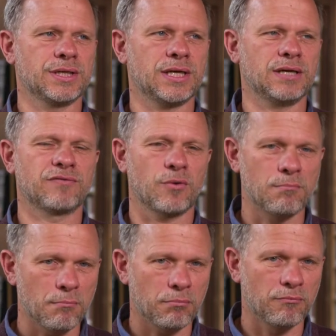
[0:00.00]
uh,
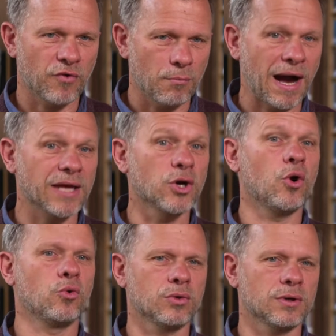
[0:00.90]
from, from my
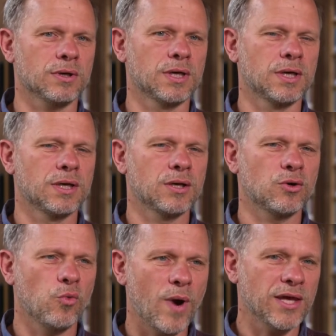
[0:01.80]
own
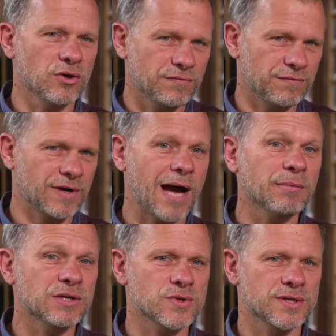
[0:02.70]
way of
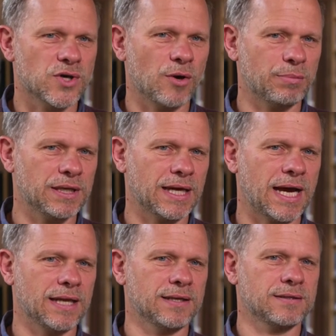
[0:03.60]
coming to the topic
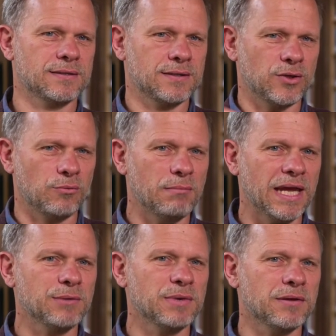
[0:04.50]
and you know,
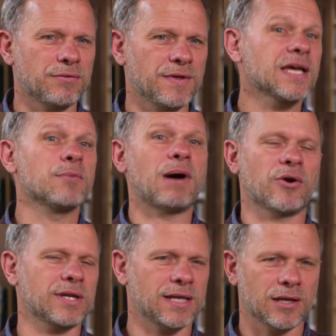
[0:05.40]
made me think
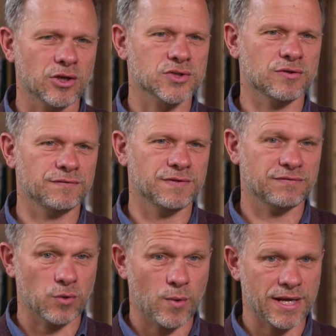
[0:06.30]
about it in lots of
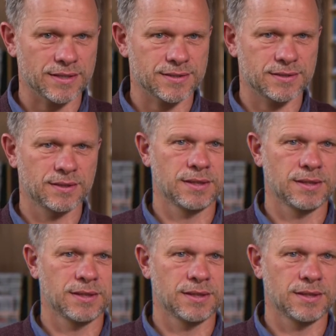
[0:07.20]
different ways.